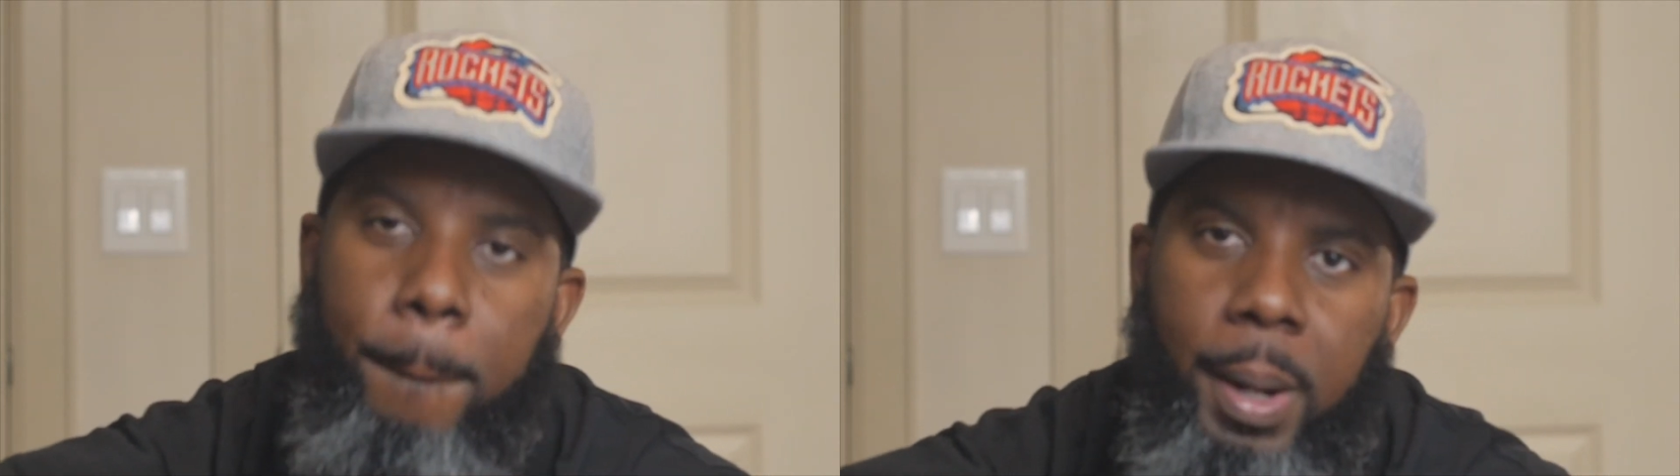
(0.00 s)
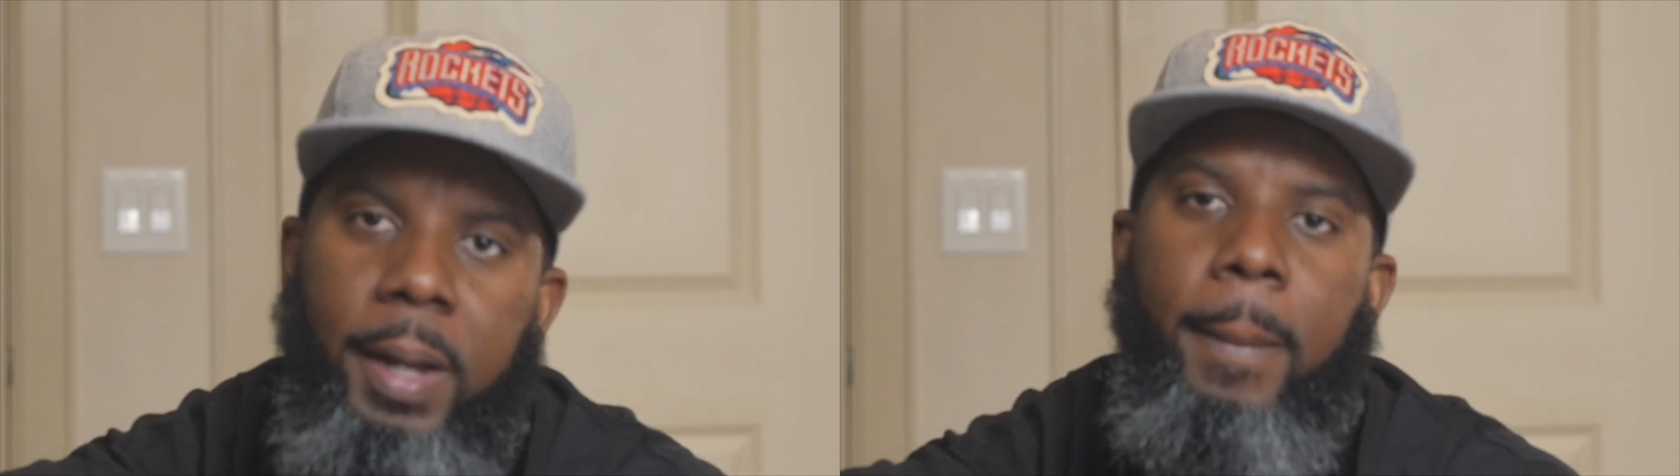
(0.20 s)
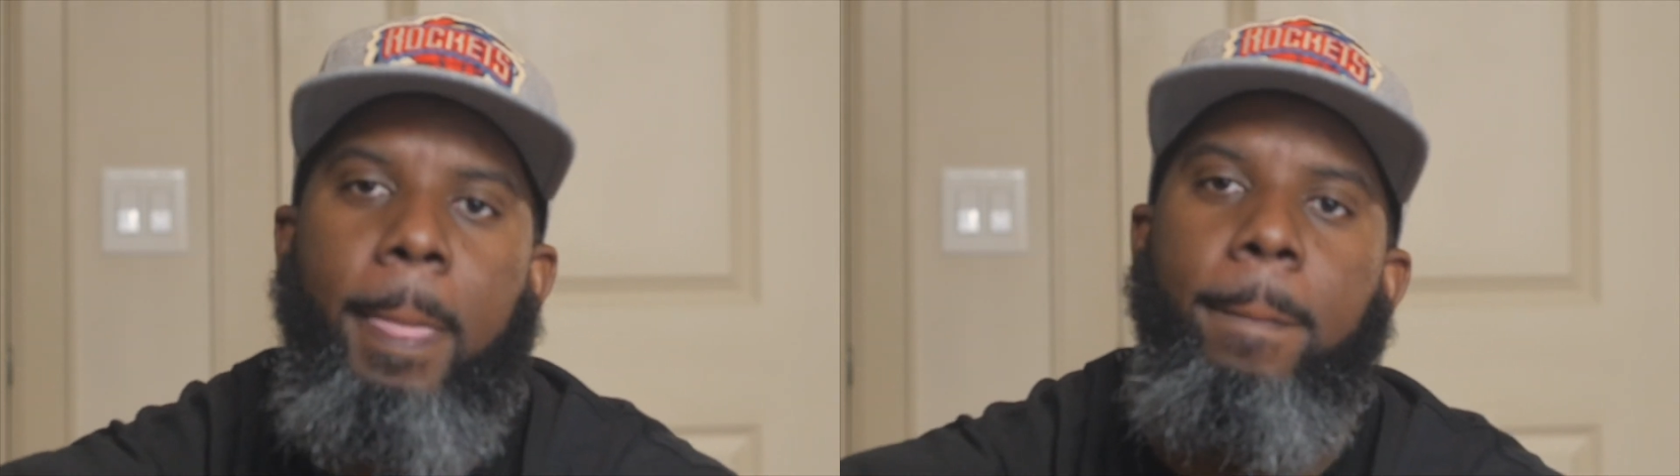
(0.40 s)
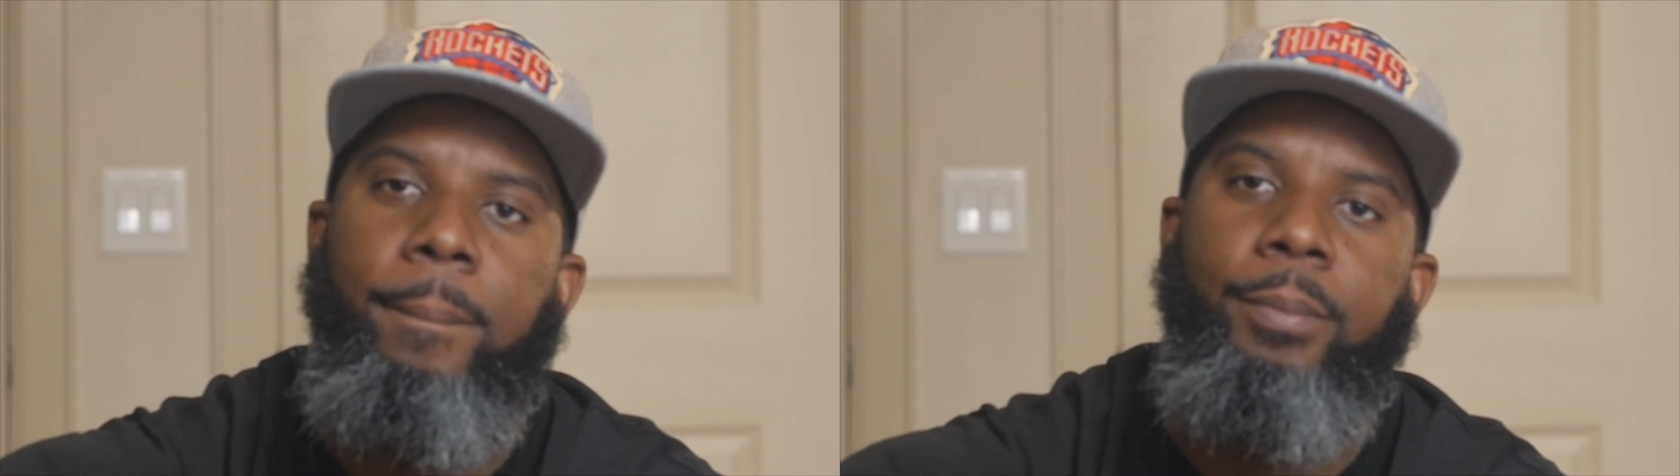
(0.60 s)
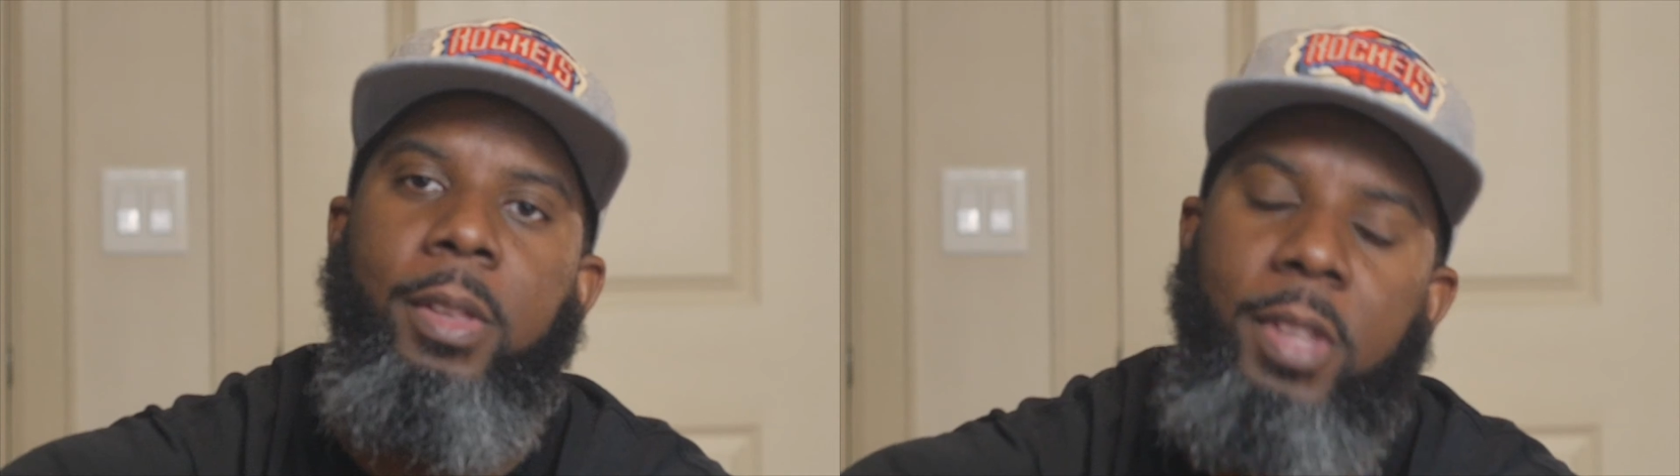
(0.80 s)
But
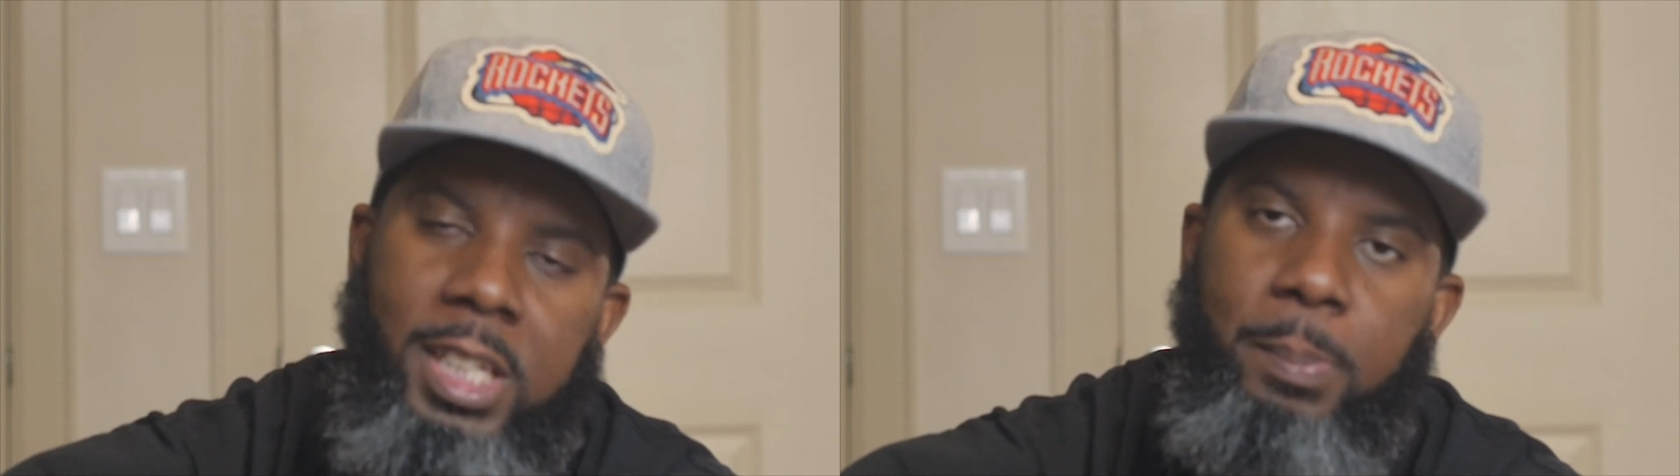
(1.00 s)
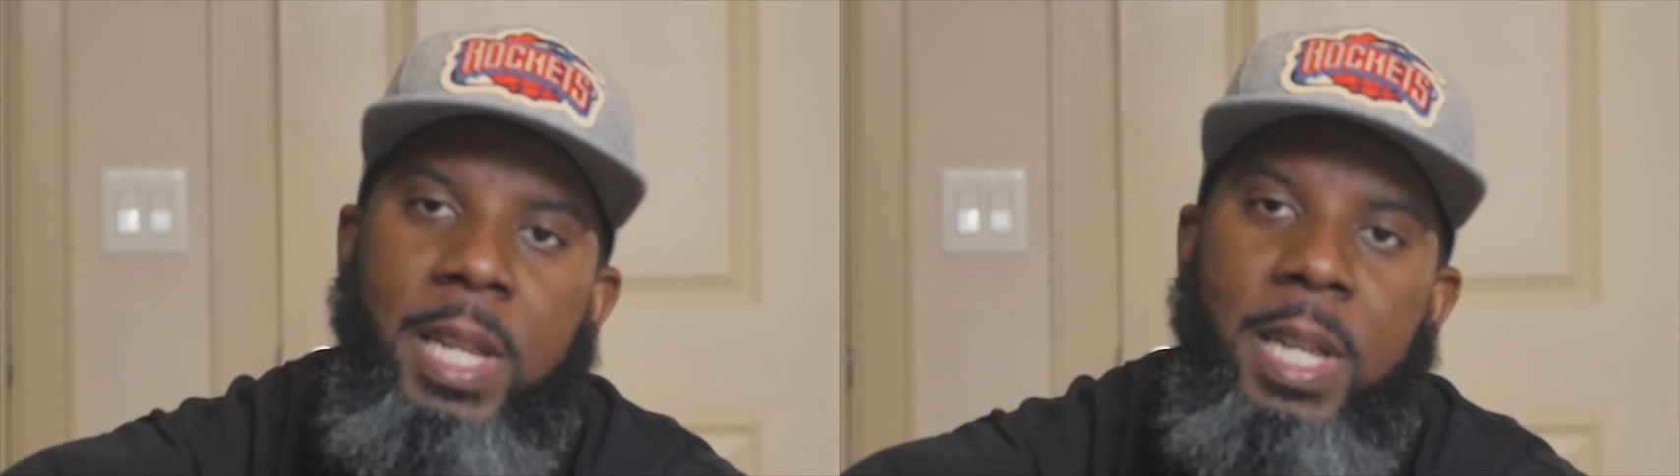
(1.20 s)
this